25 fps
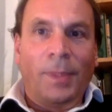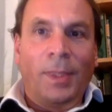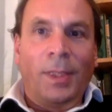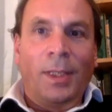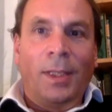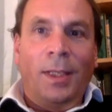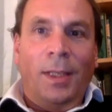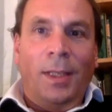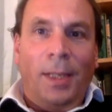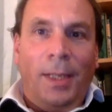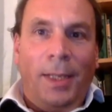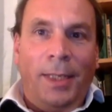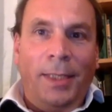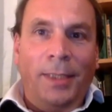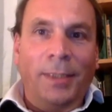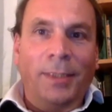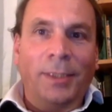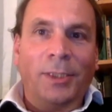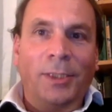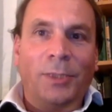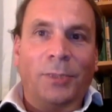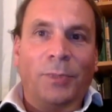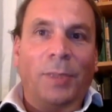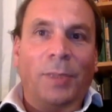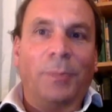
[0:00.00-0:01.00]
That's right.
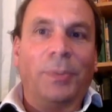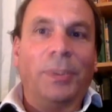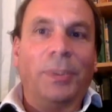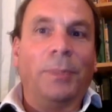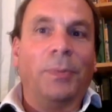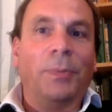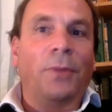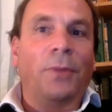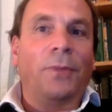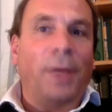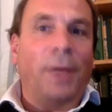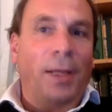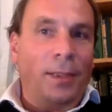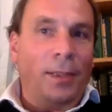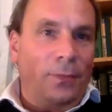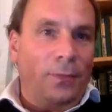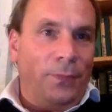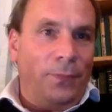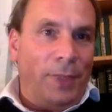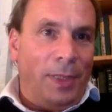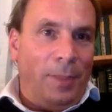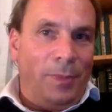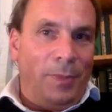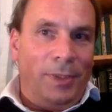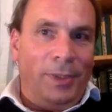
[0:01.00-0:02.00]
Hence, by other
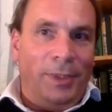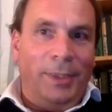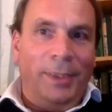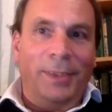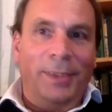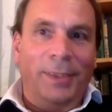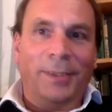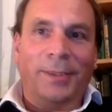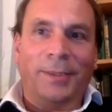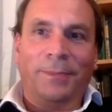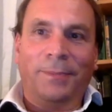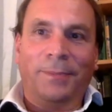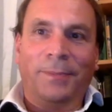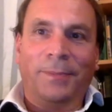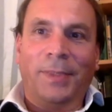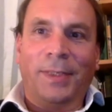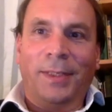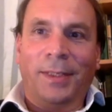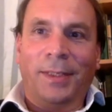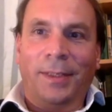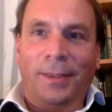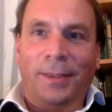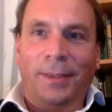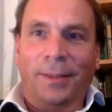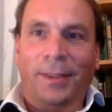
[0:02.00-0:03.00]
families,
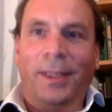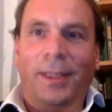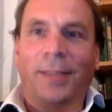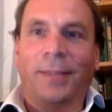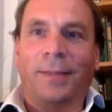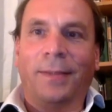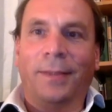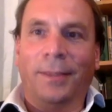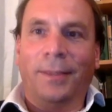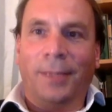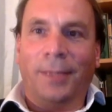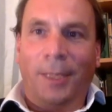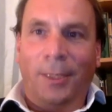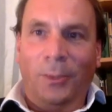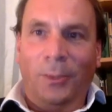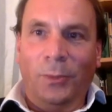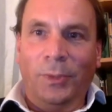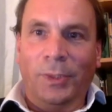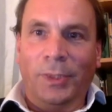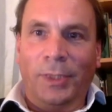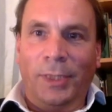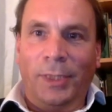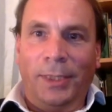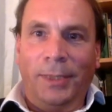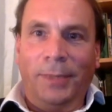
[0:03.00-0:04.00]
mm-hmm. like the
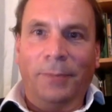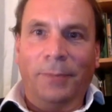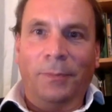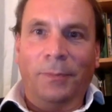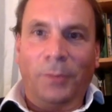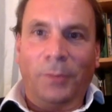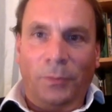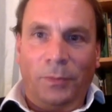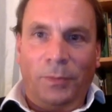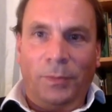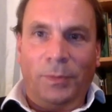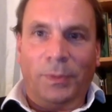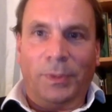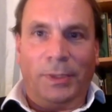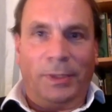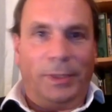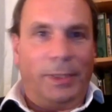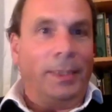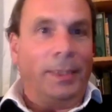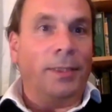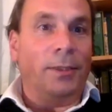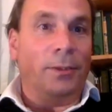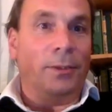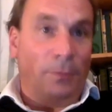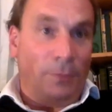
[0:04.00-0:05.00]
Galunke, the
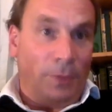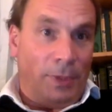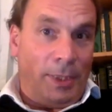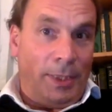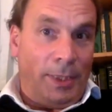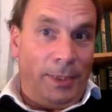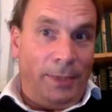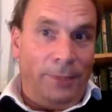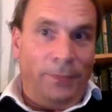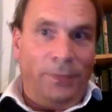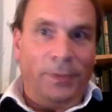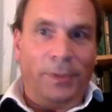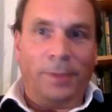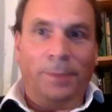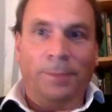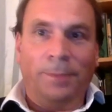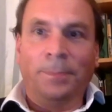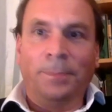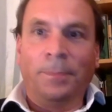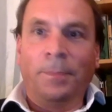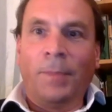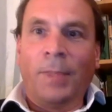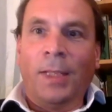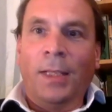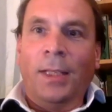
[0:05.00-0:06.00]
mm-hmm. slaves,
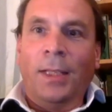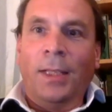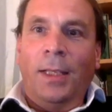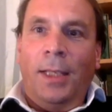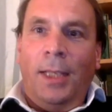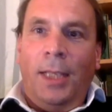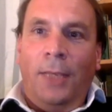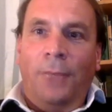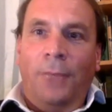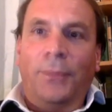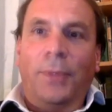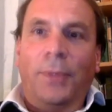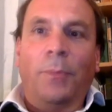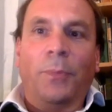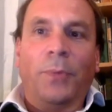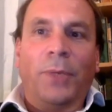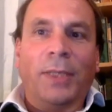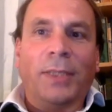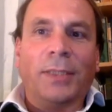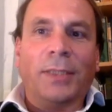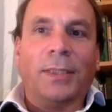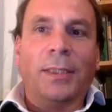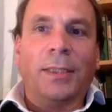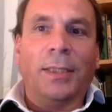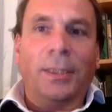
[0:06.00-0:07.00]
yeah. have
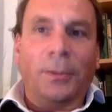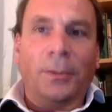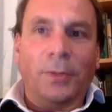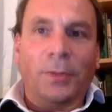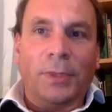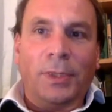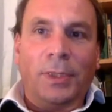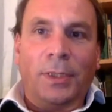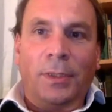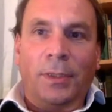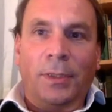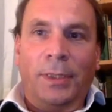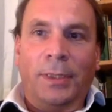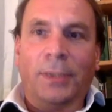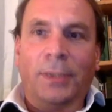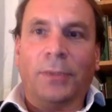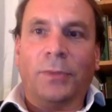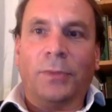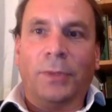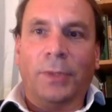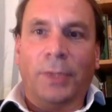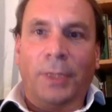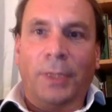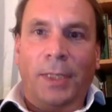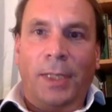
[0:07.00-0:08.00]
embraced literacy,
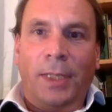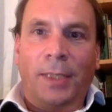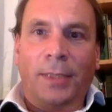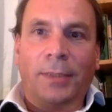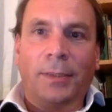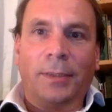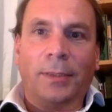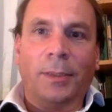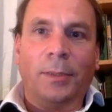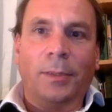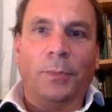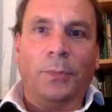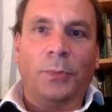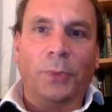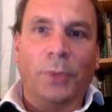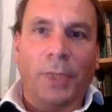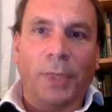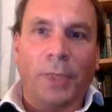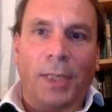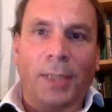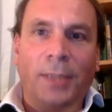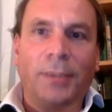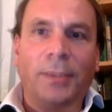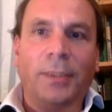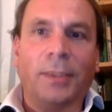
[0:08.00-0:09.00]
literacy classes in
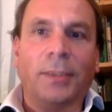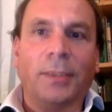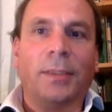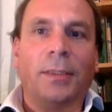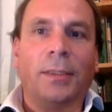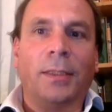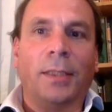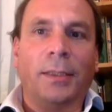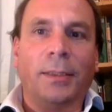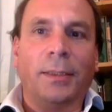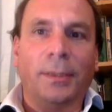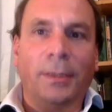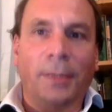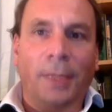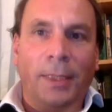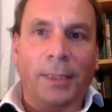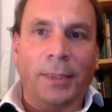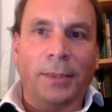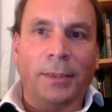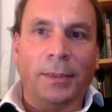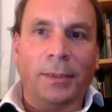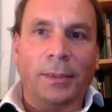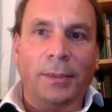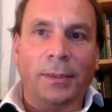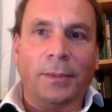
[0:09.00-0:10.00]
Pula since the
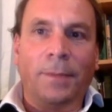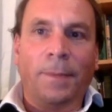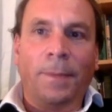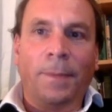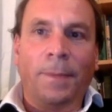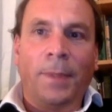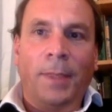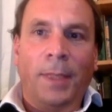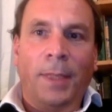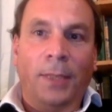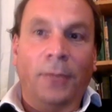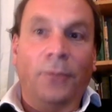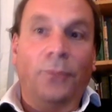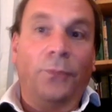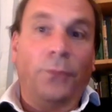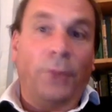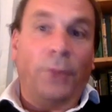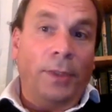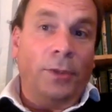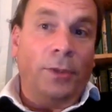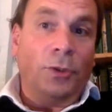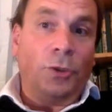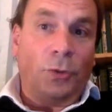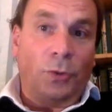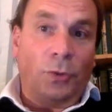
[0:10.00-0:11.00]
1990s, mm-hmm. and
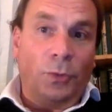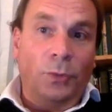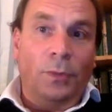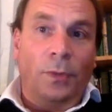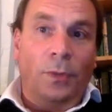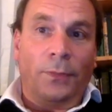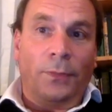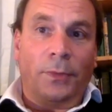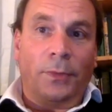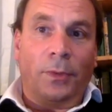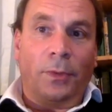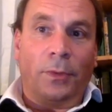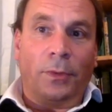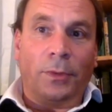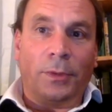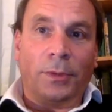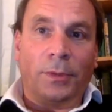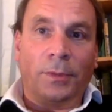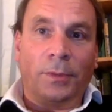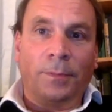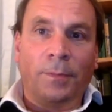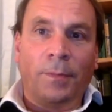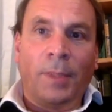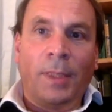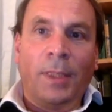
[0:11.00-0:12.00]
French too, of
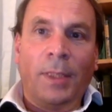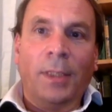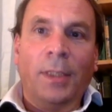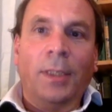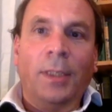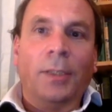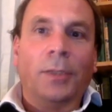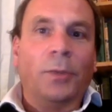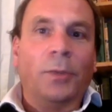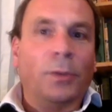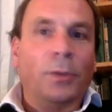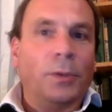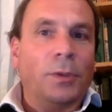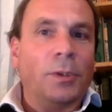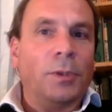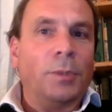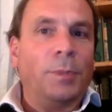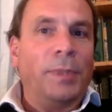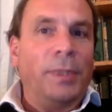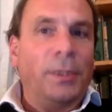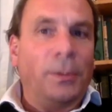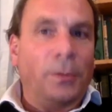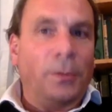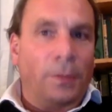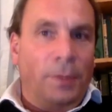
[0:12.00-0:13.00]
course. Yeah. Could you
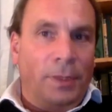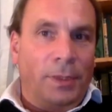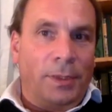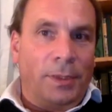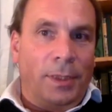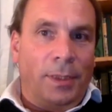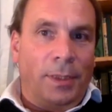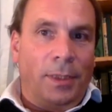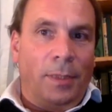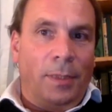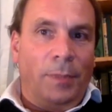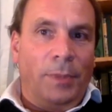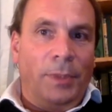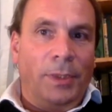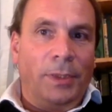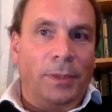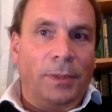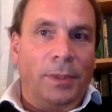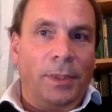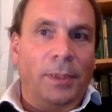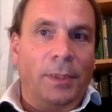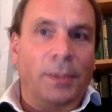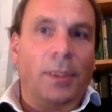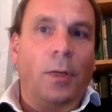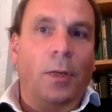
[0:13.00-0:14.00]
speak to this dynamic
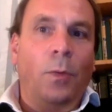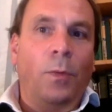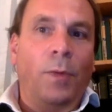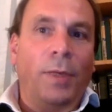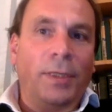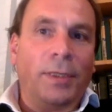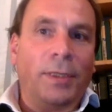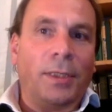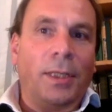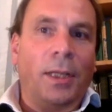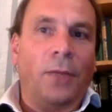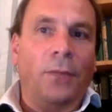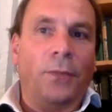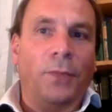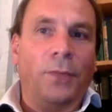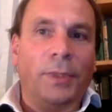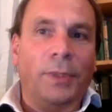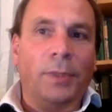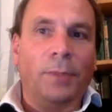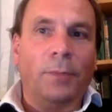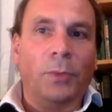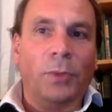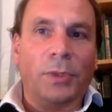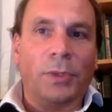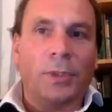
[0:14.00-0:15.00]
and how West
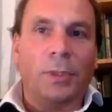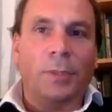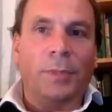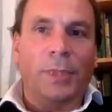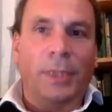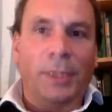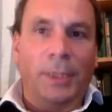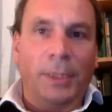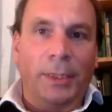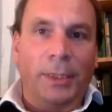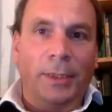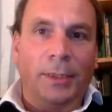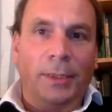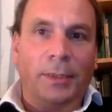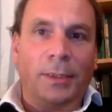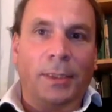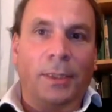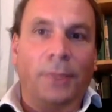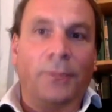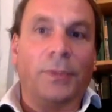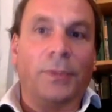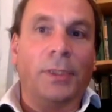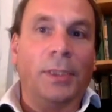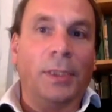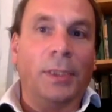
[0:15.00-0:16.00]
African Muslim elites
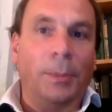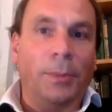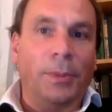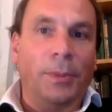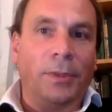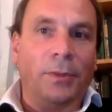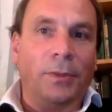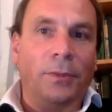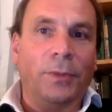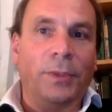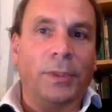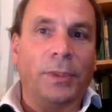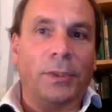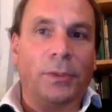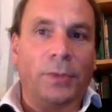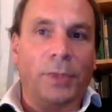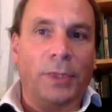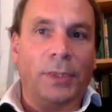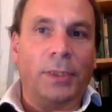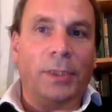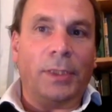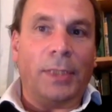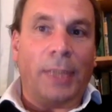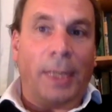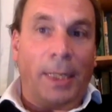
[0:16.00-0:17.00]
have deliberately
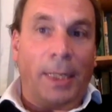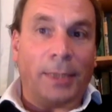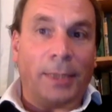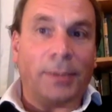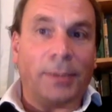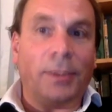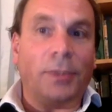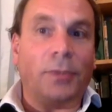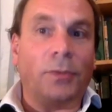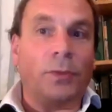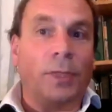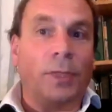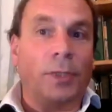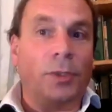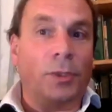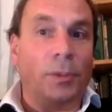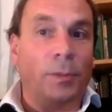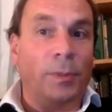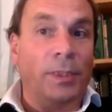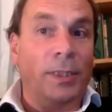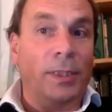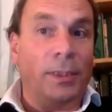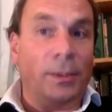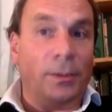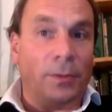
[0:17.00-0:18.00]
restricted access to
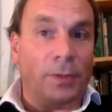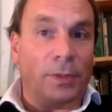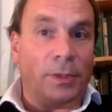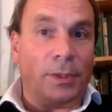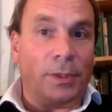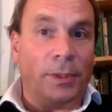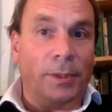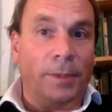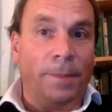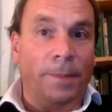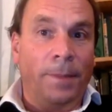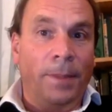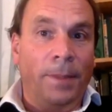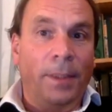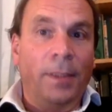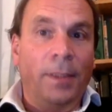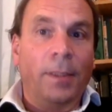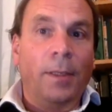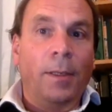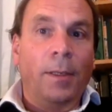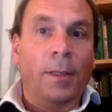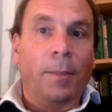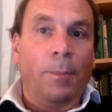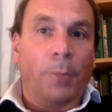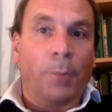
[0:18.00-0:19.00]
Ajami literacy,
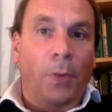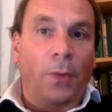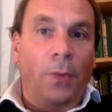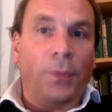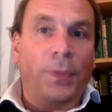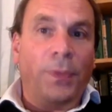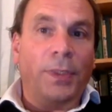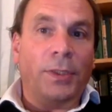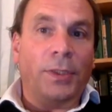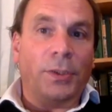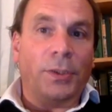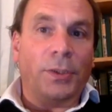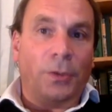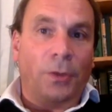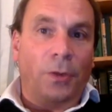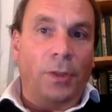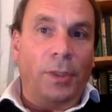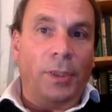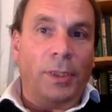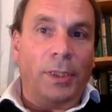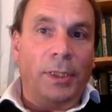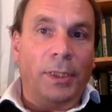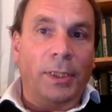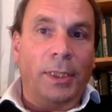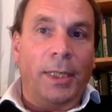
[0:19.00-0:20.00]
both
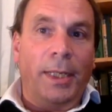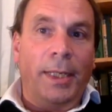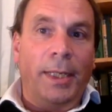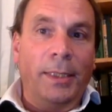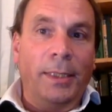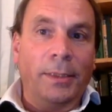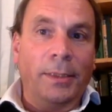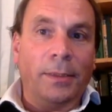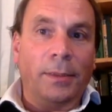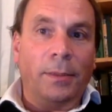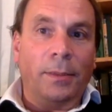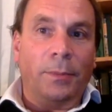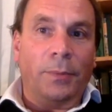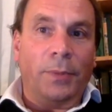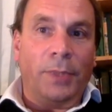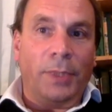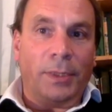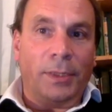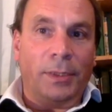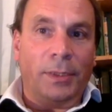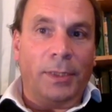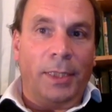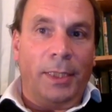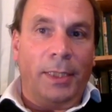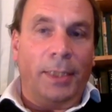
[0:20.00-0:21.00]
historically and in the
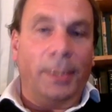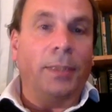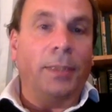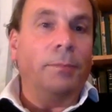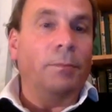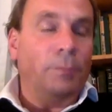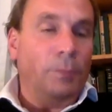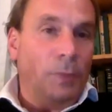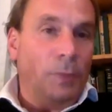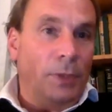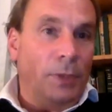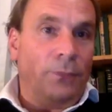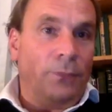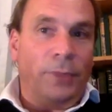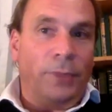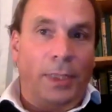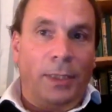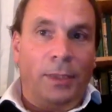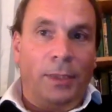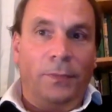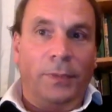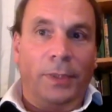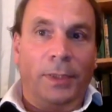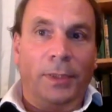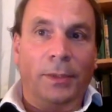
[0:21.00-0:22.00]
present day, if
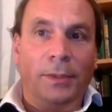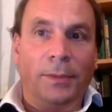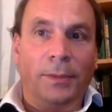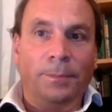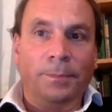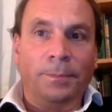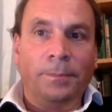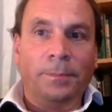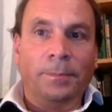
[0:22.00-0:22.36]
relevant?